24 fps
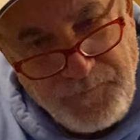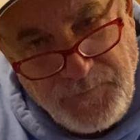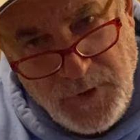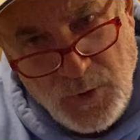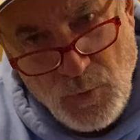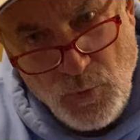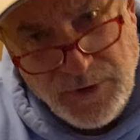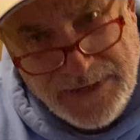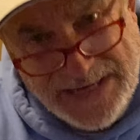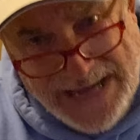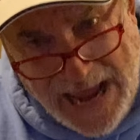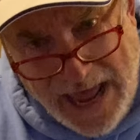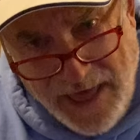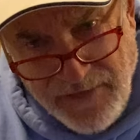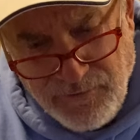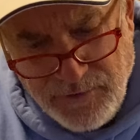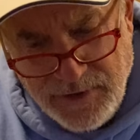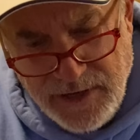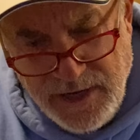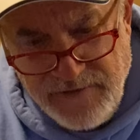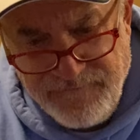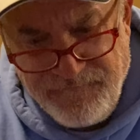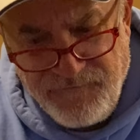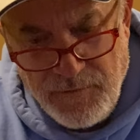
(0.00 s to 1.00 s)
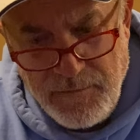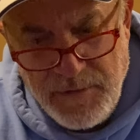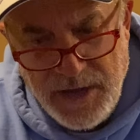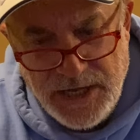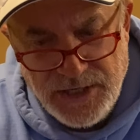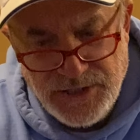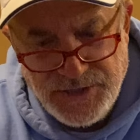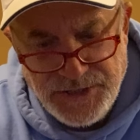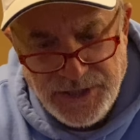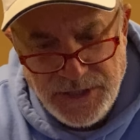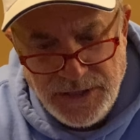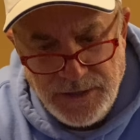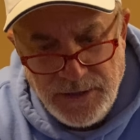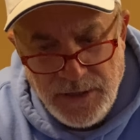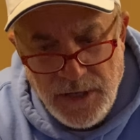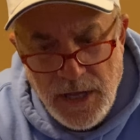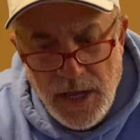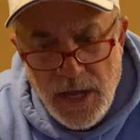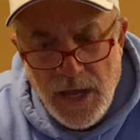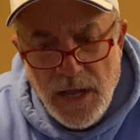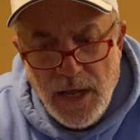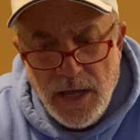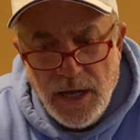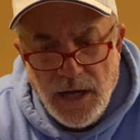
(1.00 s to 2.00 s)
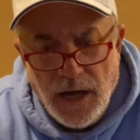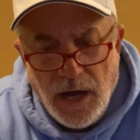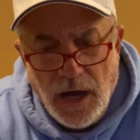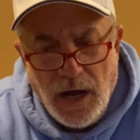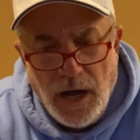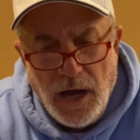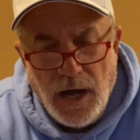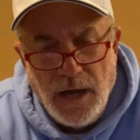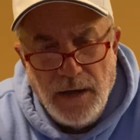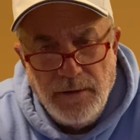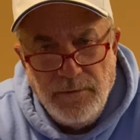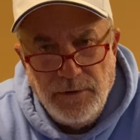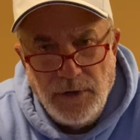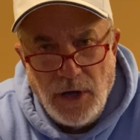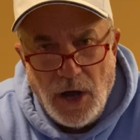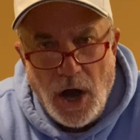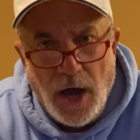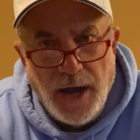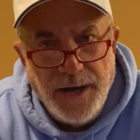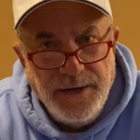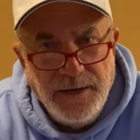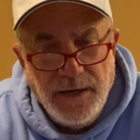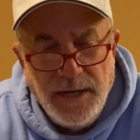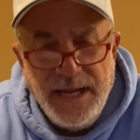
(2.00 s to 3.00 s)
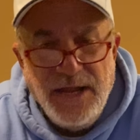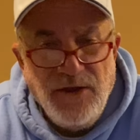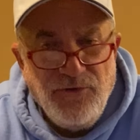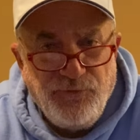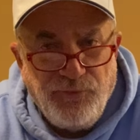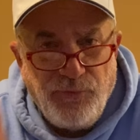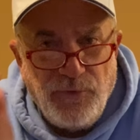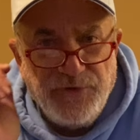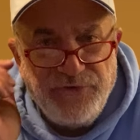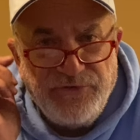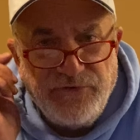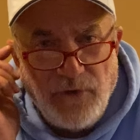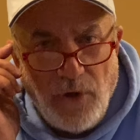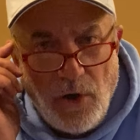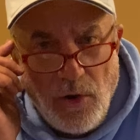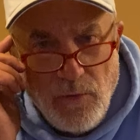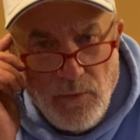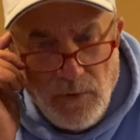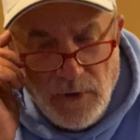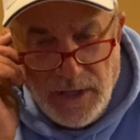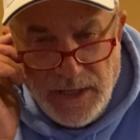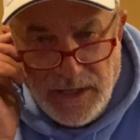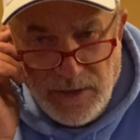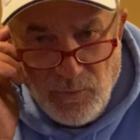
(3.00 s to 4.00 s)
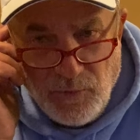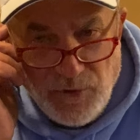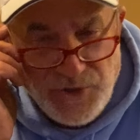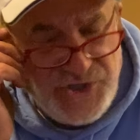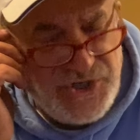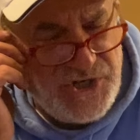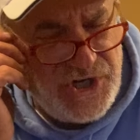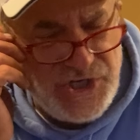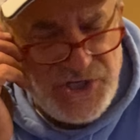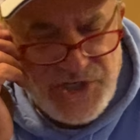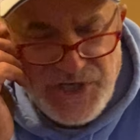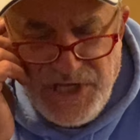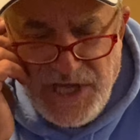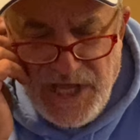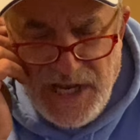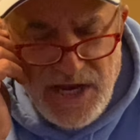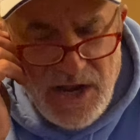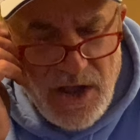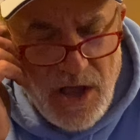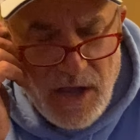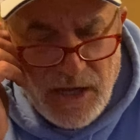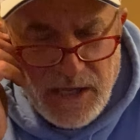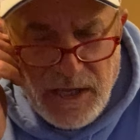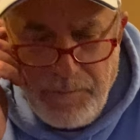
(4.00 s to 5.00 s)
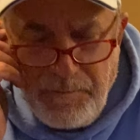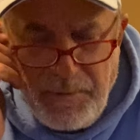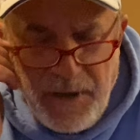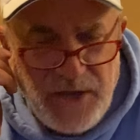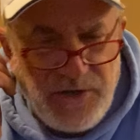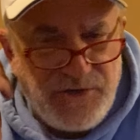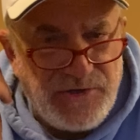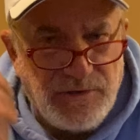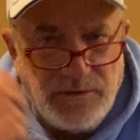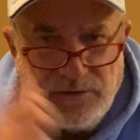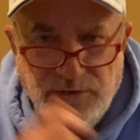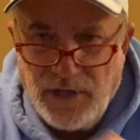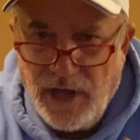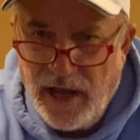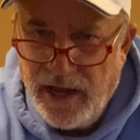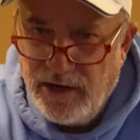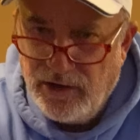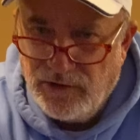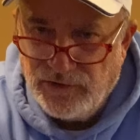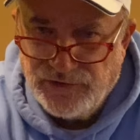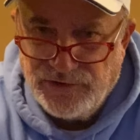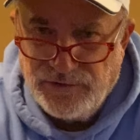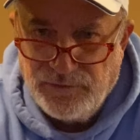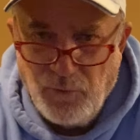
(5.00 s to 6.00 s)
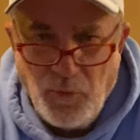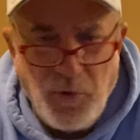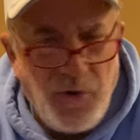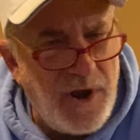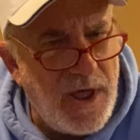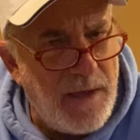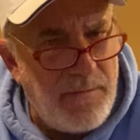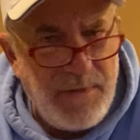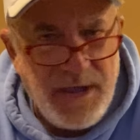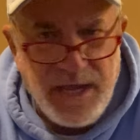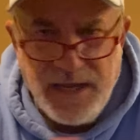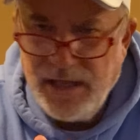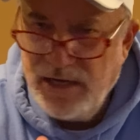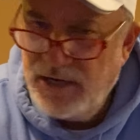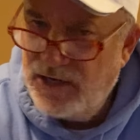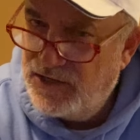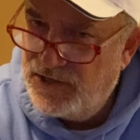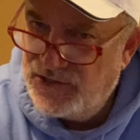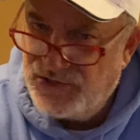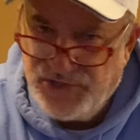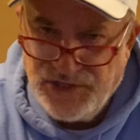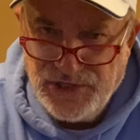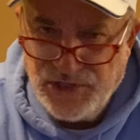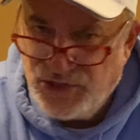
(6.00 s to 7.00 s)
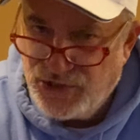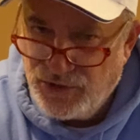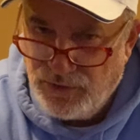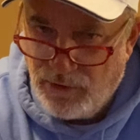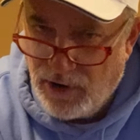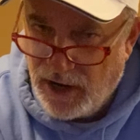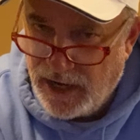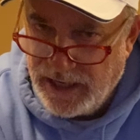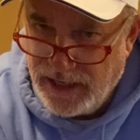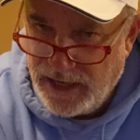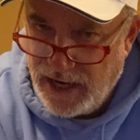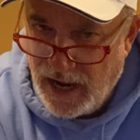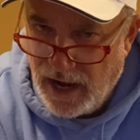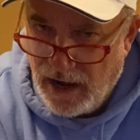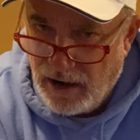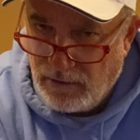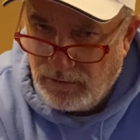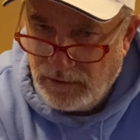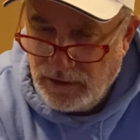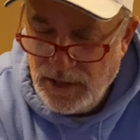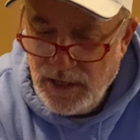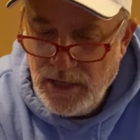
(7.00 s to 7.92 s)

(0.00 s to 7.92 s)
We're gathering information on interests only. We're just getting occupational titles. We're not making a decision right now.